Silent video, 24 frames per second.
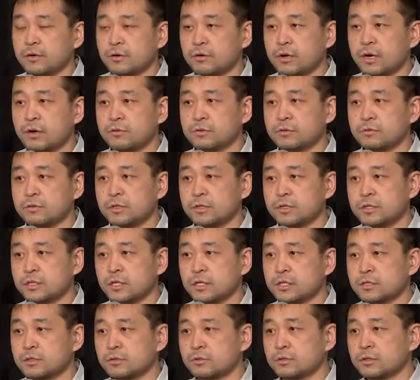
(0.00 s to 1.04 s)
you have to
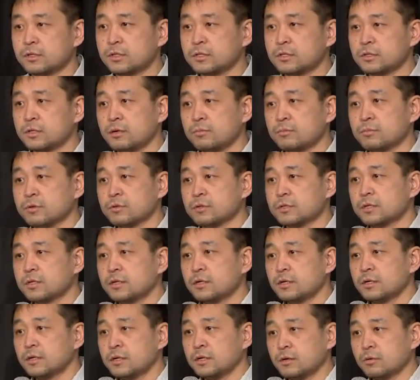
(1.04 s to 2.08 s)
ingest all these numbers,
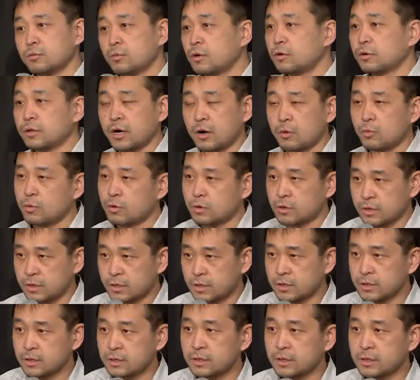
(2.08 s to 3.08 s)
it will not work.